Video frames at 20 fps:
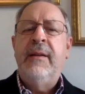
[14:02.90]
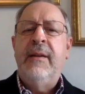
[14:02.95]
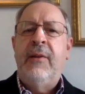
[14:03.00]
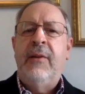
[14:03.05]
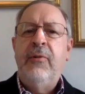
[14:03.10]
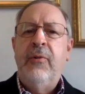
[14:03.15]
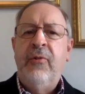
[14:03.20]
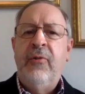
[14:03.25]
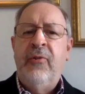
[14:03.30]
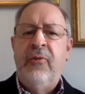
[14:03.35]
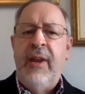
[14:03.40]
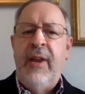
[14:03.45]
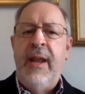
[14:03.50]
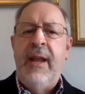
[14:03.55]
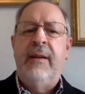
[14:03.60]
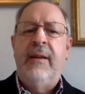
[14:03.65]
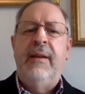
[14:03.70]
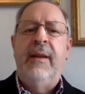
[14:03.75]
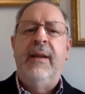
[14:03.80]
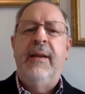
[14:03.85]

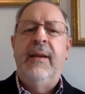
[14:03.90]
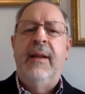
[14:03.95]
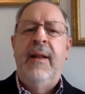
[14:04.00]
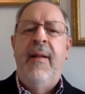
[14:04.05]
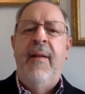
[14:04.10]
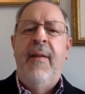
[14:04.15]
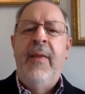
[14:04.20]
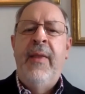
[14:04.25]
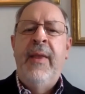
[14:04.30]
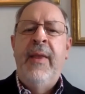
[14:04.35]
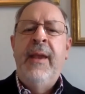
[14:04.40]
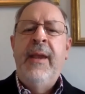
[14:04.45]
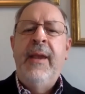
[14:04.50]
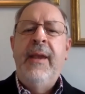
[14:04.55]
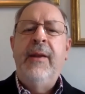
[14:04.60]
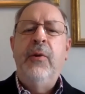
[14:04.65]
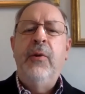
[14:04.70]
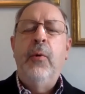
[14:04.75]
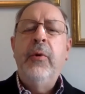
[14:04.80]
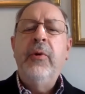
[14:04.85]
understanding
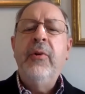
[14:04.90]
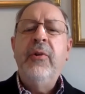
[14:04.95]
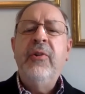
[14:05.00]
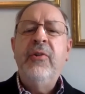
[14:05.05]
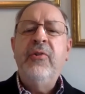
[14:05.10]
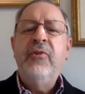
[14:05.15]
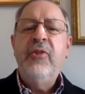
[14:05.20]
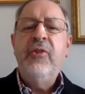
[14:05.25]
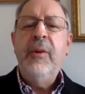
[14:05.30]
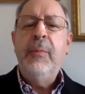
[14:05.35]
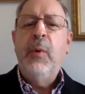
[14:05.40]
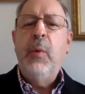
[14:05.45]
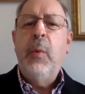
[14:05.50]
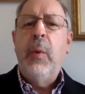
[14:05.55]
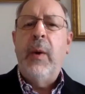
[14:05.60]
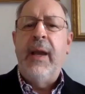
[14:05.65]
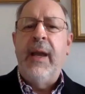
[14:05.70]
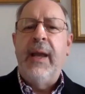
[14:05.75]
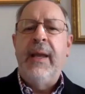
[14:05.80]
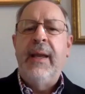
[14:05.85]
in order to chip
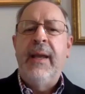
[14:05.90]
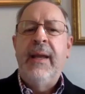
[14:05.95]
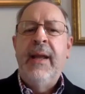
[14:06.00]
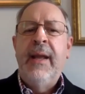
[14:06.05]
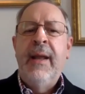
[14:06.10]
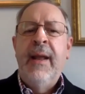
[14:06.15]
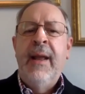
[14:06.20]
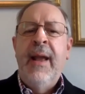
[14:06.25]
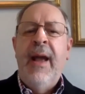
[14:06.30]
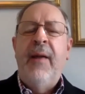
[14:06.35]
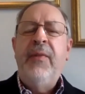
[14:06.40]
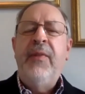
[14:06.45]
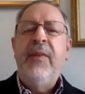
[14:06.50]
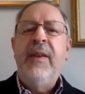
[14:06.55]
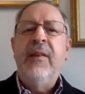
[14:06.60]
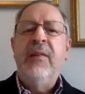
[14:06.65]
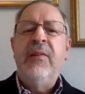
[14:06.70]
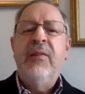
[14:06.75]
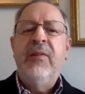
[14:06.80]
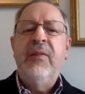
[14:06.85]
away at the
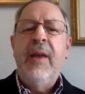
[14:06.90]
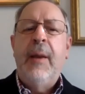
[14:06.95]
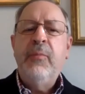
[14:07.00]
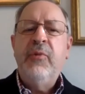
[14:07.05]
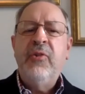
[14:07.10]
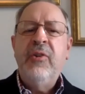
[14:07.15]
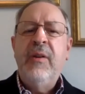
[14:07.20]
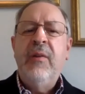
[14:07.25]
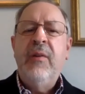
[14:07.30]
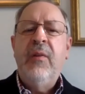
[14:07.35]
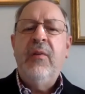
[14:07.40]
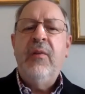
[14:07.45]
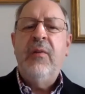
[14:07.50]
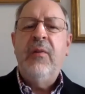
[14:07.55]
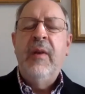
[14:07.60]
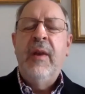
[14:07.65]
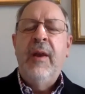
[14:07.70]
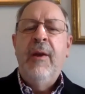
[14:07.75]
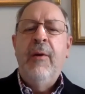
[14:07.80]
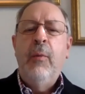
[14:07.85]

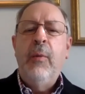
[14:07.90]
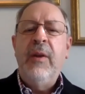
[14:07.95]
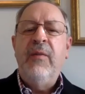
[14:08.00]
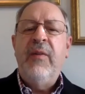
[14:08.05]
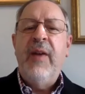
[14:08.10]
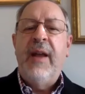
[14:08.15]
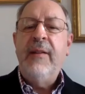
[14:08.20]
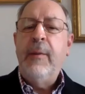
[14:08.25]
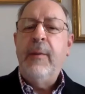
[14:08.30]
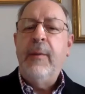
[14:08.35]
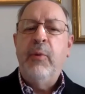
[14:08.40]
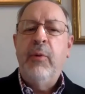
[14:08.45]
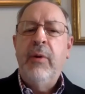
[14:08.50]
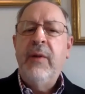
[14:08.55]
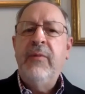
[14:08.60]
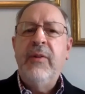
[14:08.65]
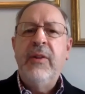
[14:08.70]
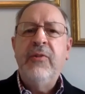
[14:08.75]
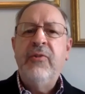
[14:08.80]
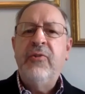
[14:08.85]
assumptions we've had the
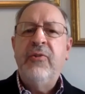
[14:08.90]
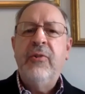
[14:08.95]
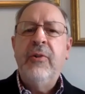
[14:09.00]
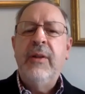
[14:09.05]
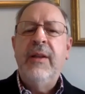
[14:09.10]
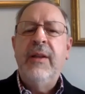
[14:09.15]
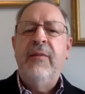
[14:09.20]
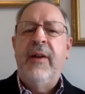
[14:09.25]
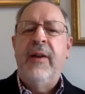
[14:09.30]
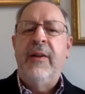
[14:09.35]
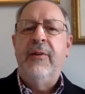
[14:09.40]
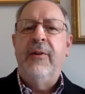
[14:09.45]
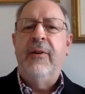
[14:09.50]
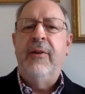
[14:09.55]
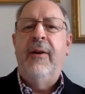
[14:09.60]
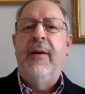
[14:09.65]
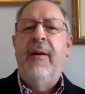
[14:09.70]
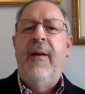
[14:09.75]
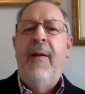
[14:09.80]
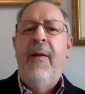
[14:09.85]
privilege to live
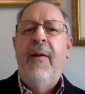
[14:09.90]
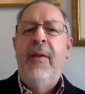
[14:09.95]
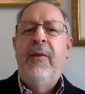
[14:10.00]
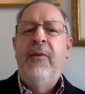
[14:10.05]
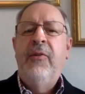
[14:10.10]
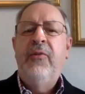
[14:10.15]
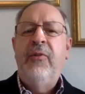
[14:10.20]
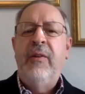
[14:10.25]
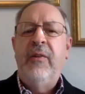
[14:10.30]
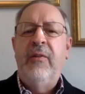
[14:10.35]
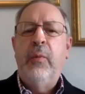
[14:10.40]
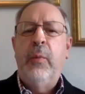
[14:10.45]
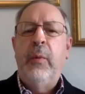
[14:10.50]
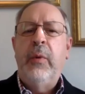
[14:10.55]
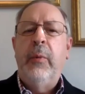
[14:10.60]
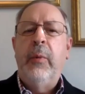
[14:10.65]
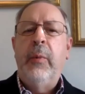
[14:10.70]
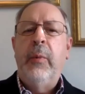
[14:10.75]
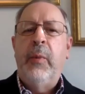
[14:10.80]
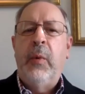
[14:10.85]
under since we
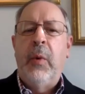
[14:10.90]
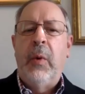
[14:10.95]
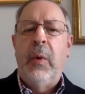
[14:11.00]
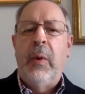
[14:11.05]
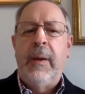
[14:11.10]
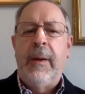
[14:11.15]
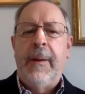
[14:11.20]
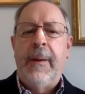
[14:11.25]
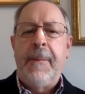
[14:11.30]
were born.